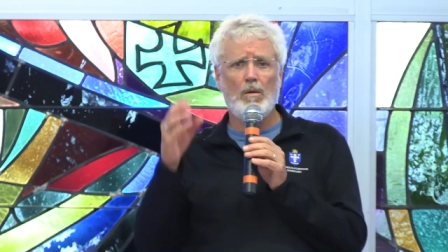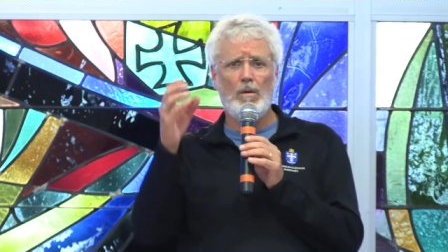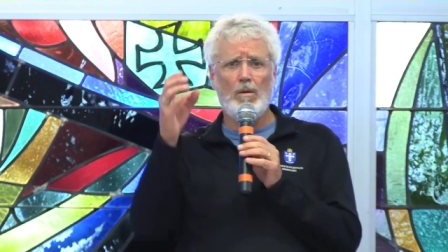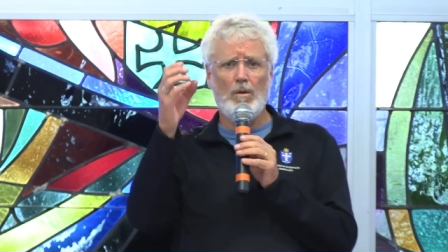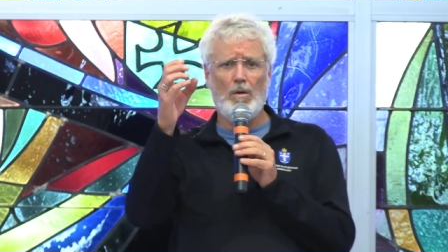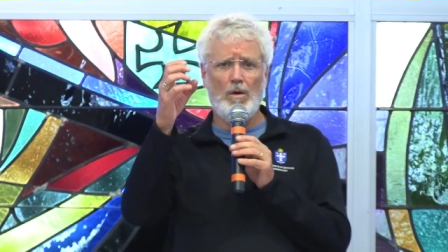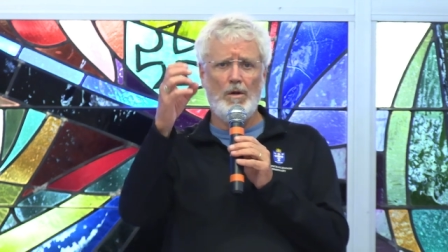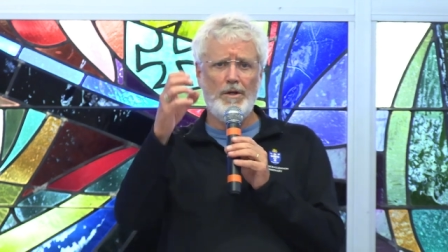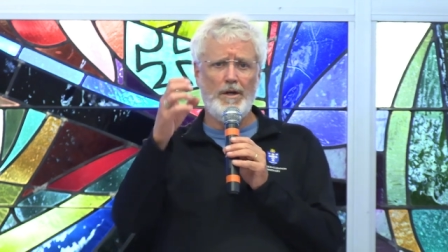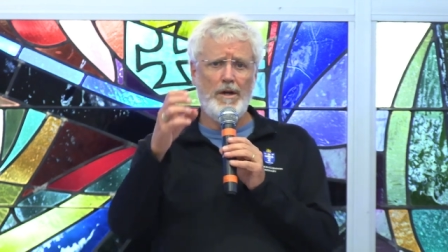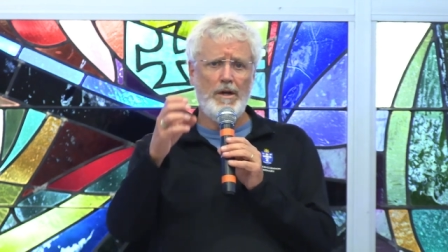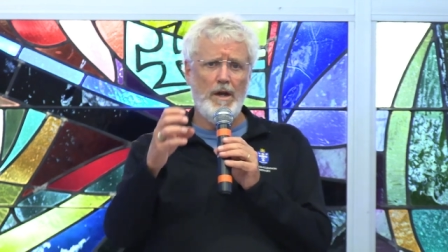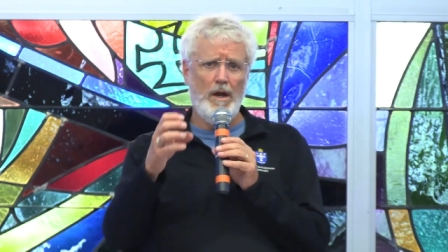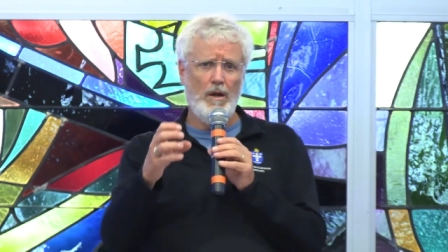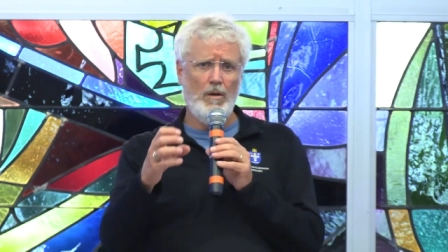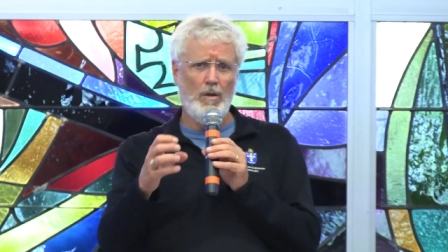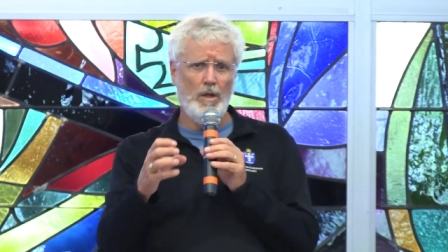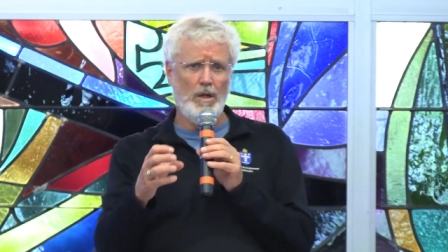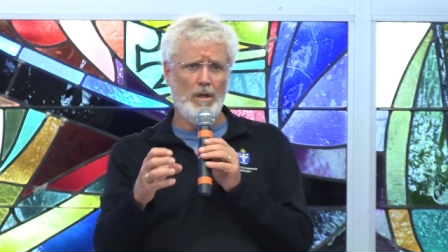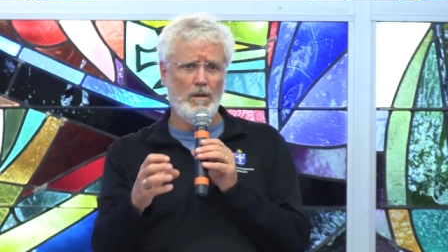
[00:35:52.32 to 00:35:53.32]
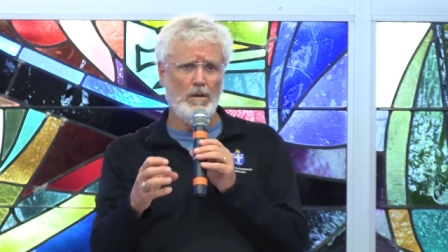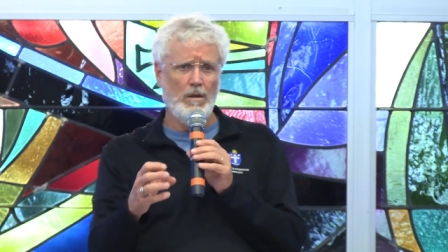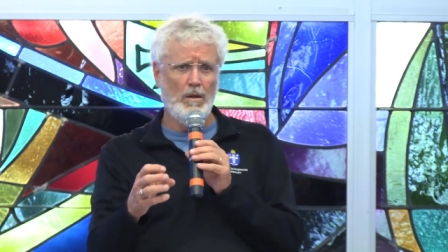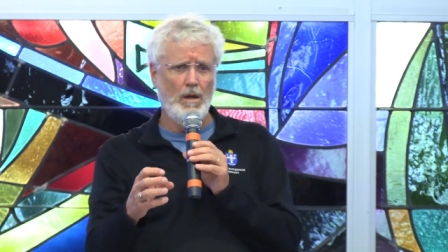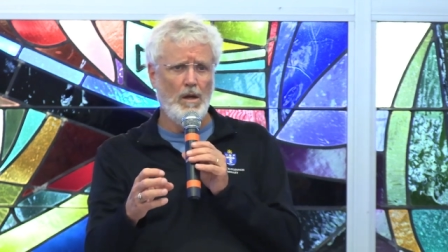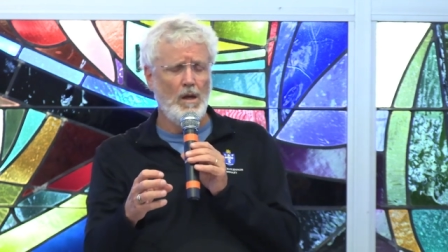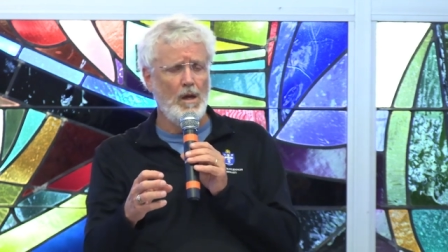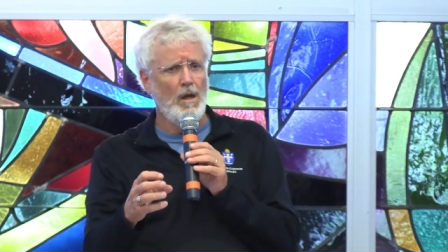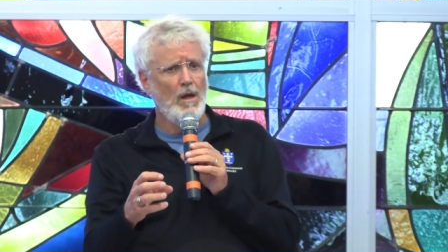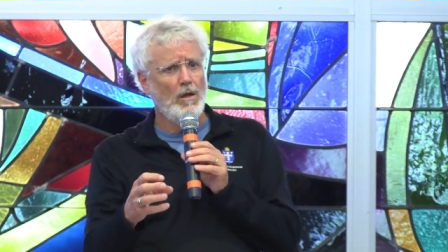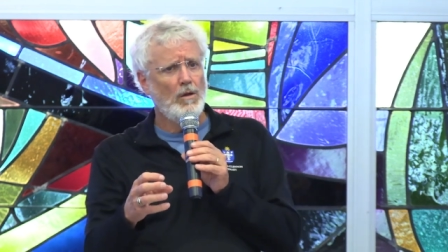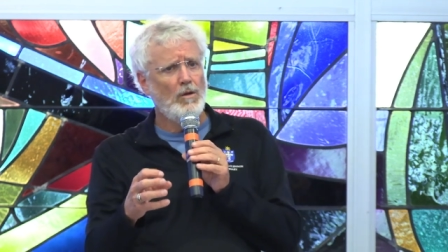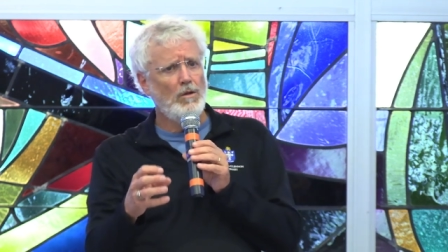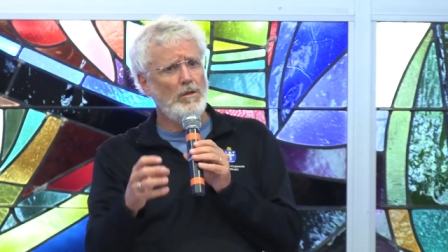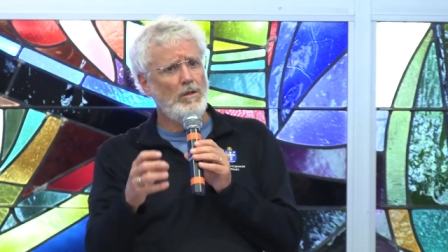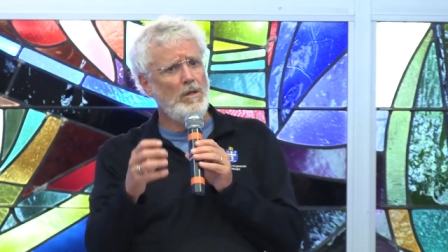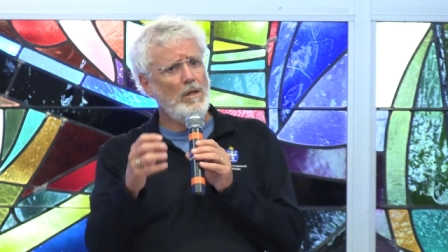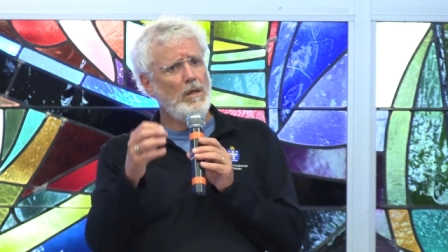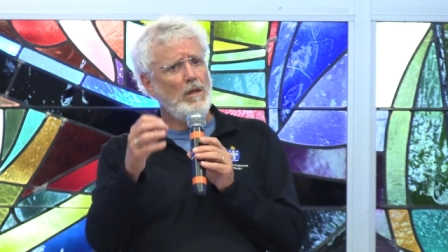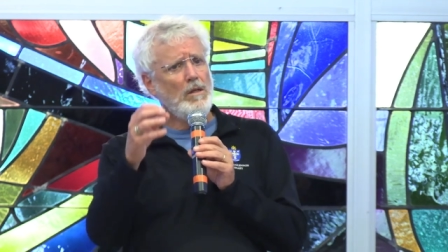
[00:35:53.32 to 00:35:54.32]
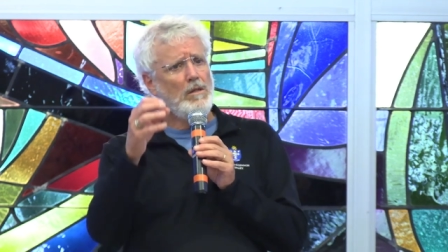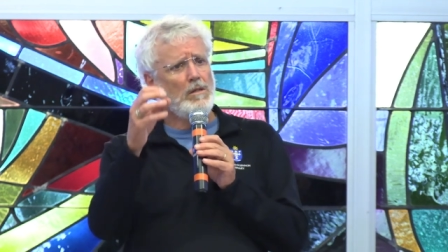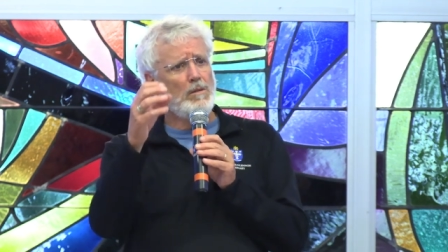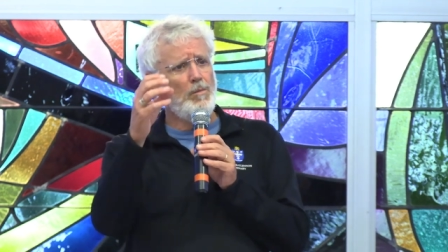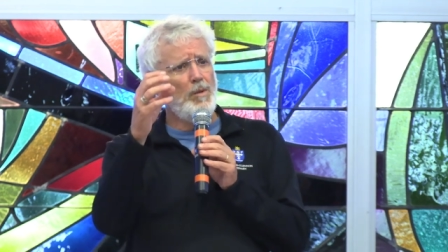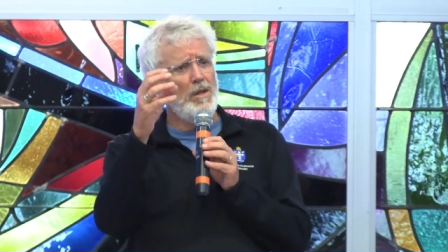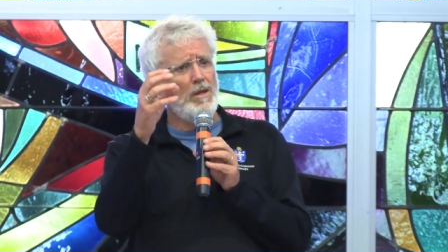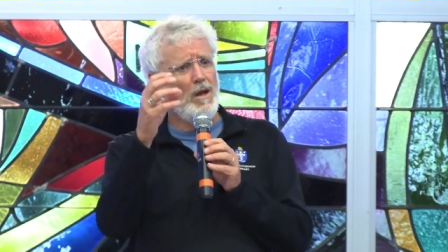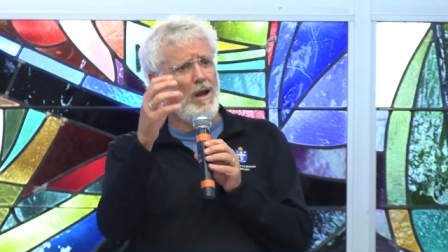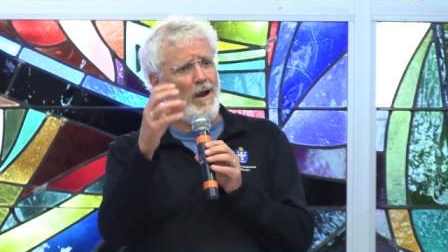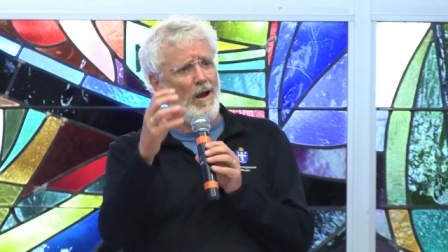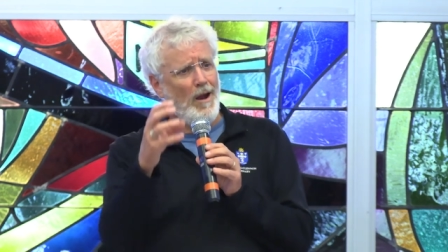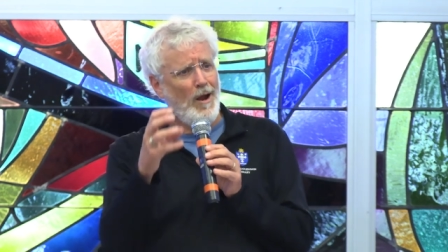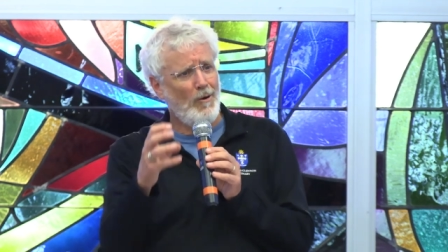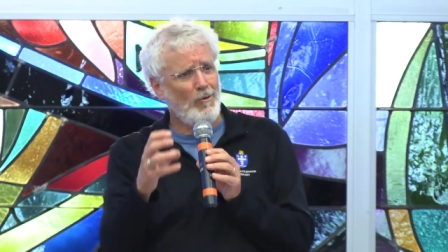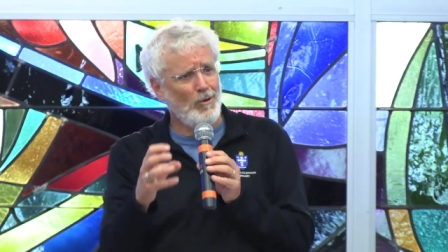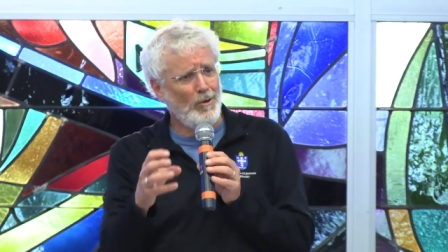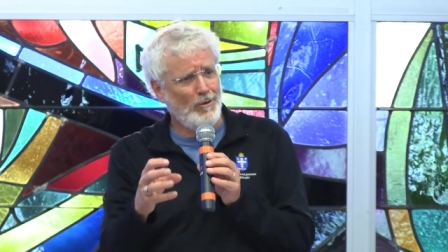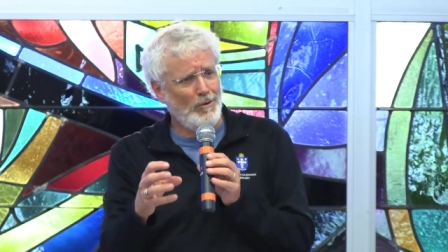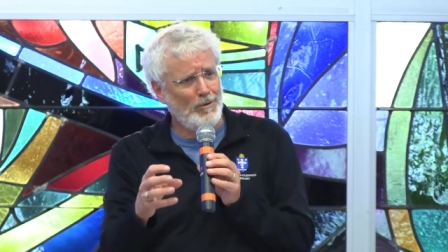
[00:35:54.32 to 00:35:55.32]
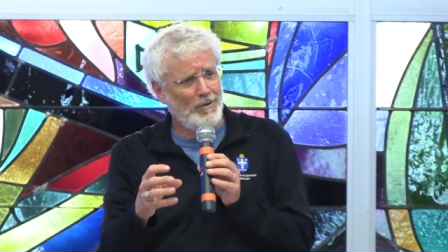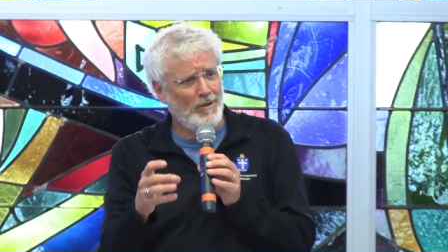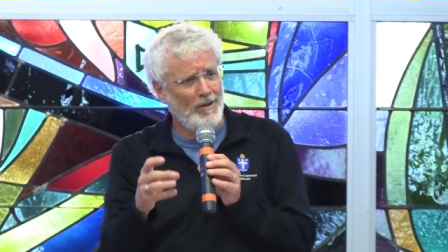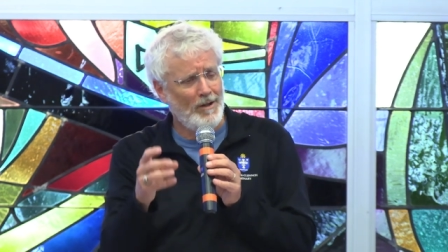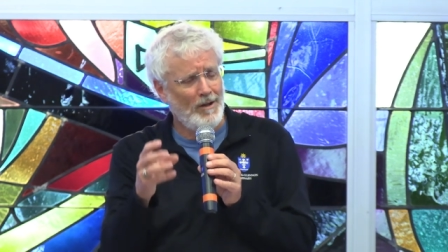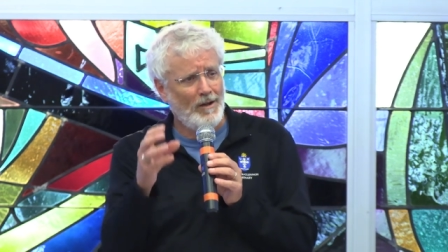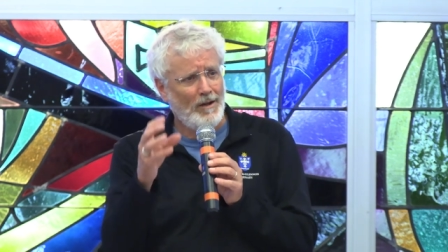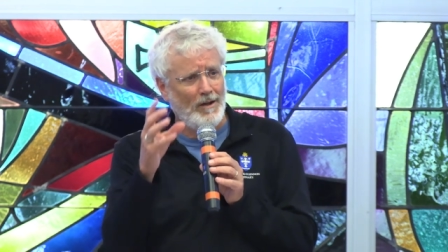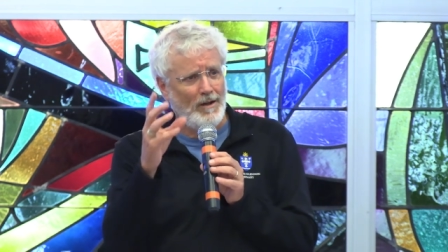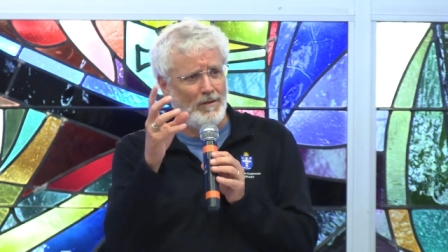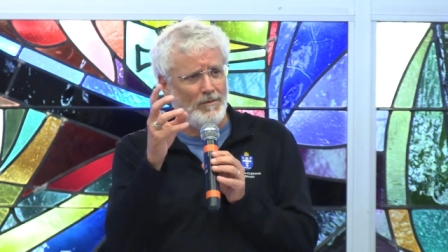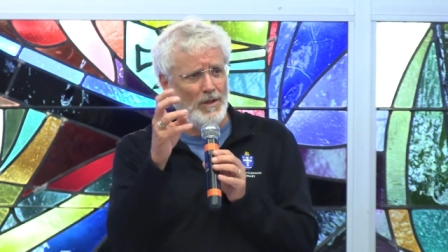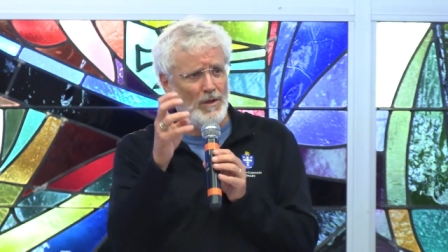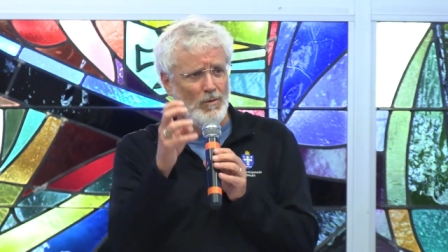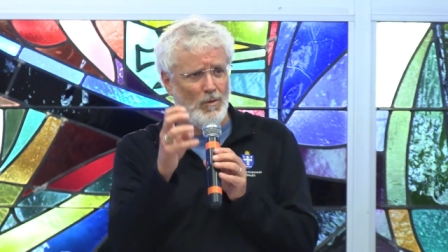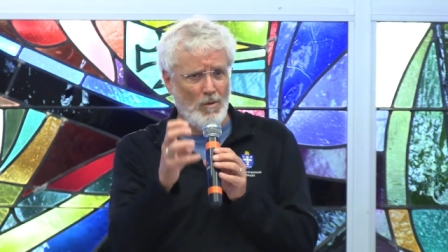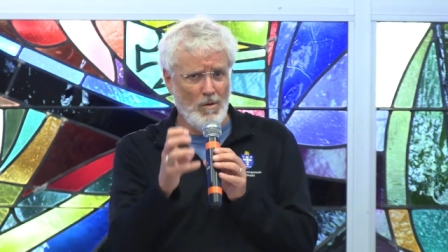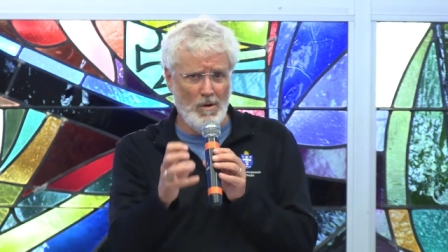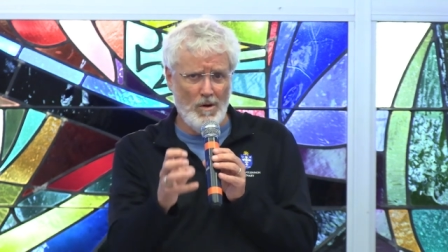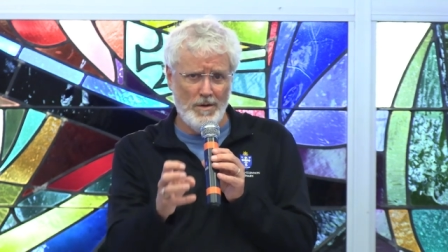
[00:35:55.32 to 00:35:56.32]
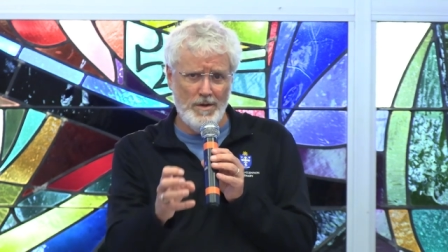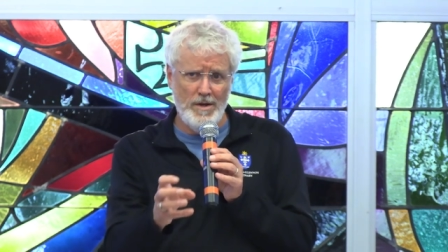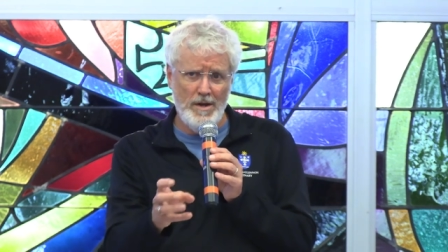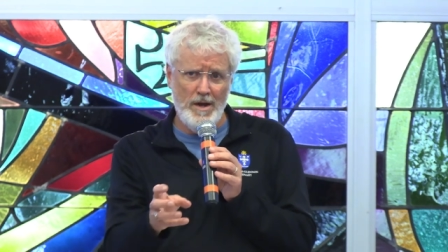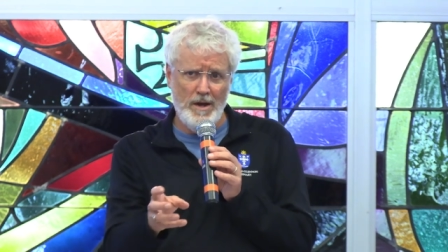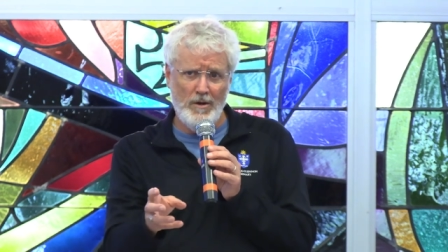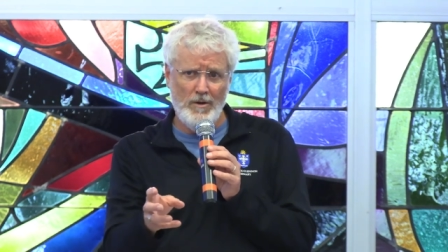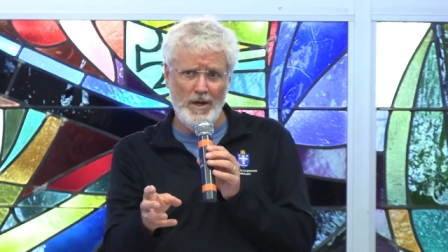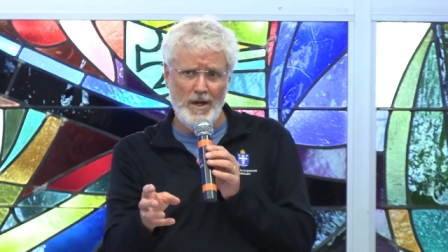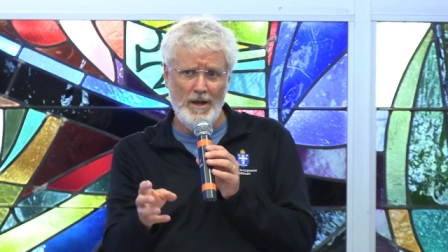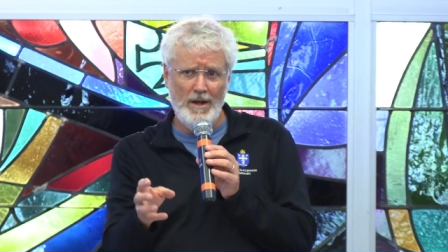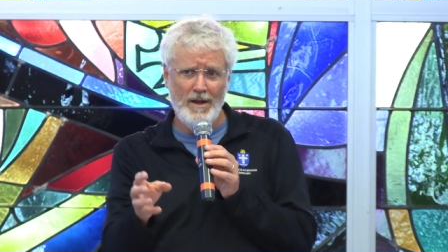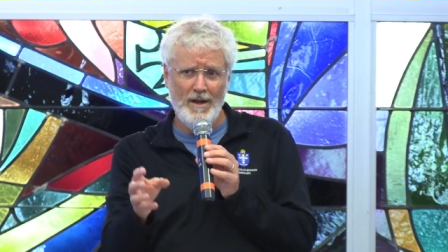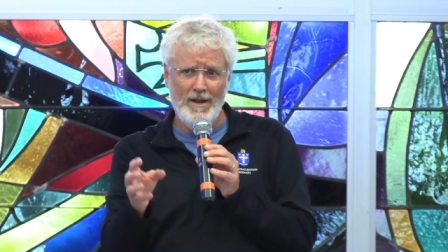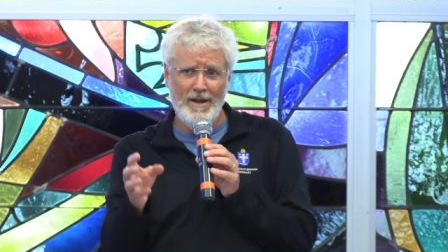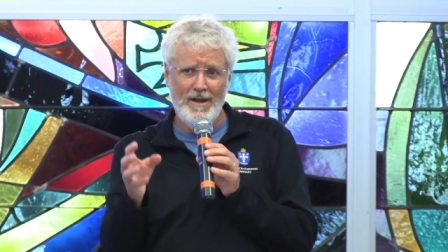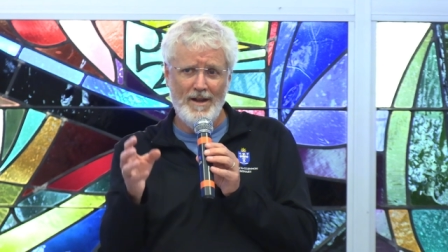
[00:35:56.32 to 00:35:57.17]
Ordinary. Could deacons be the herald of the ordinary